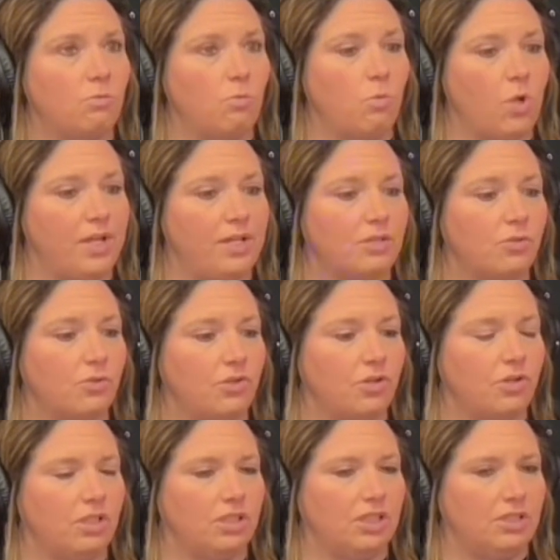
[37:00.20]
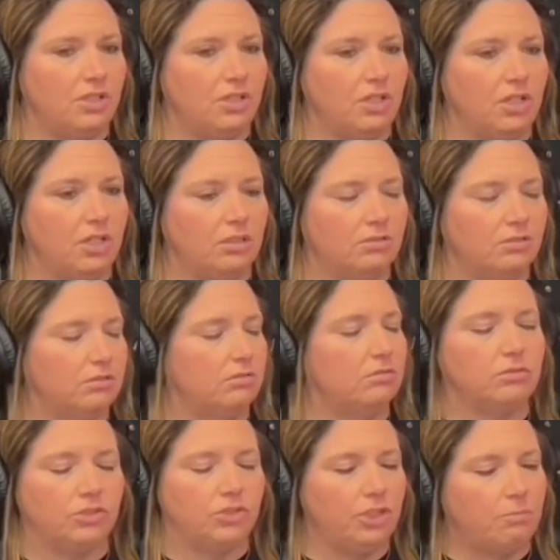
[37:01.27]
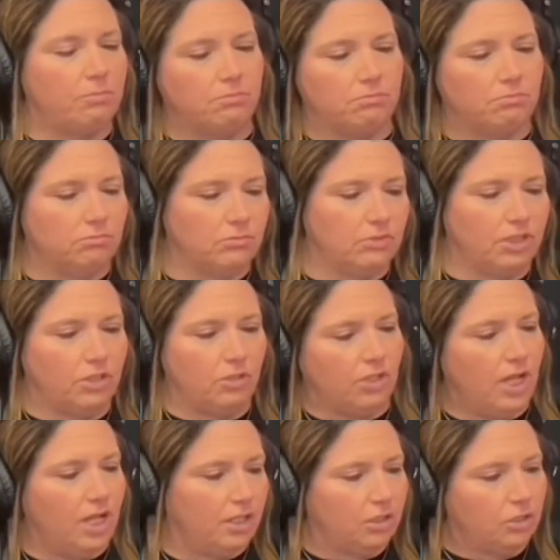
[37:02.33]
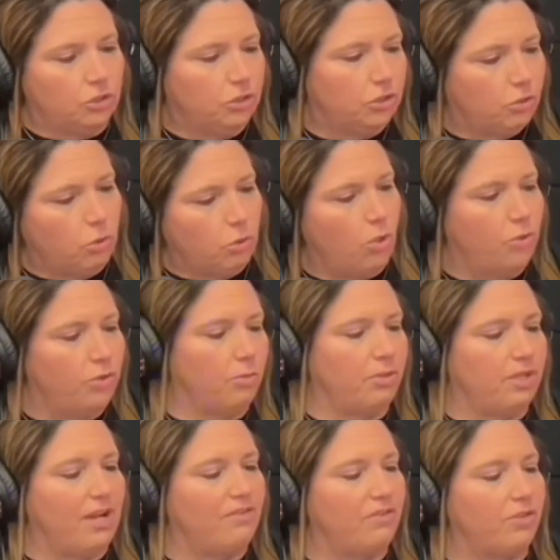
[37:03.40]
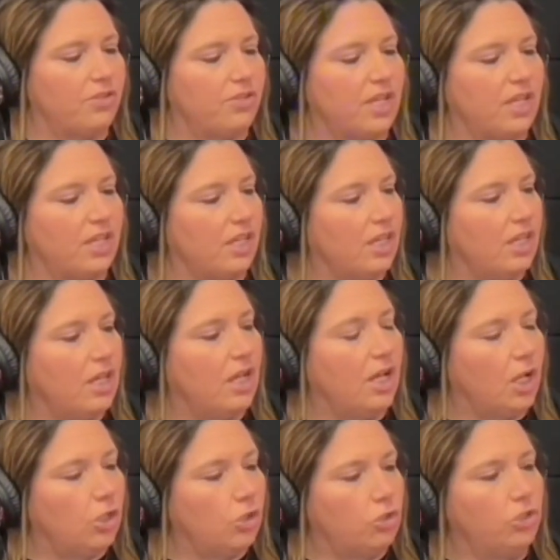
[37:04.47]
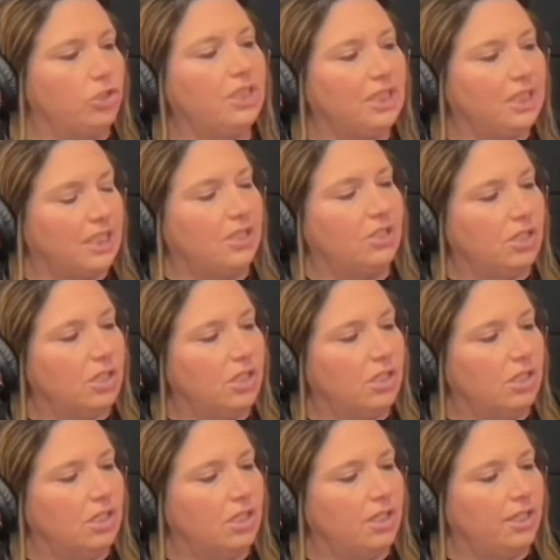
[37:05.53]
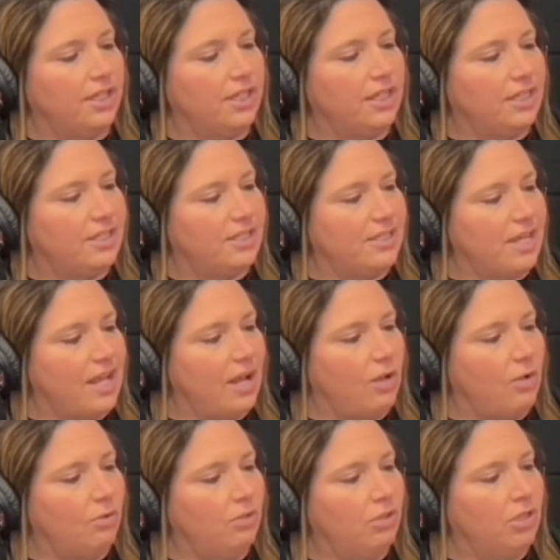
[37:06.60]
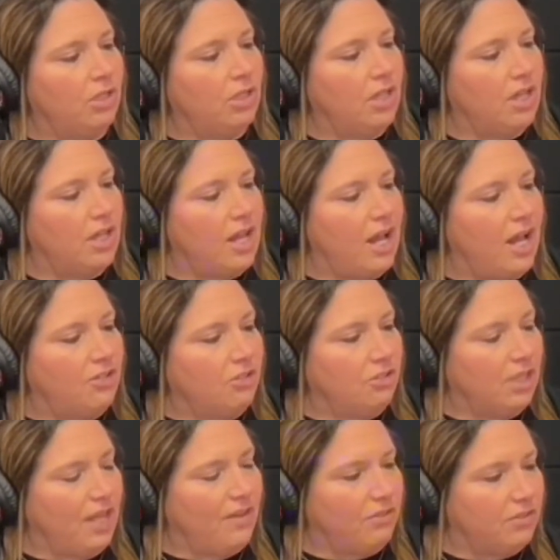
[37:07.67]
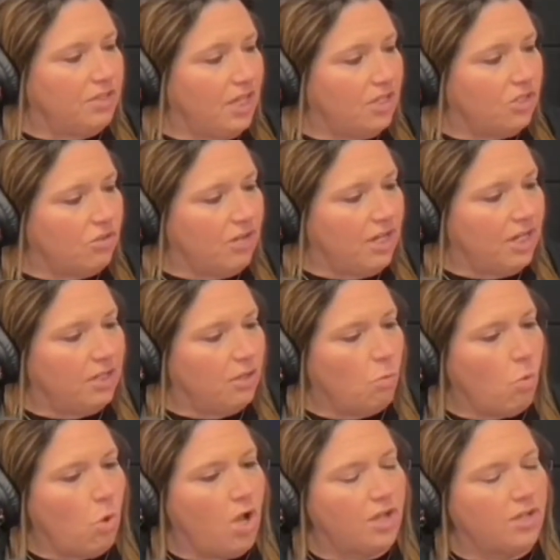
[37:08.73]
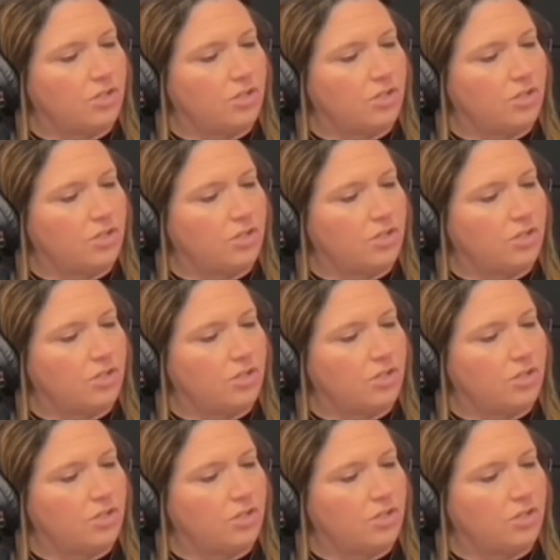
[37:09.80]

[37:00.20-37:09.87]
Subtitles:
once, or a leadership, kind of quote or whatever, is like, a good leader gets down on your level, takes your hand and walks you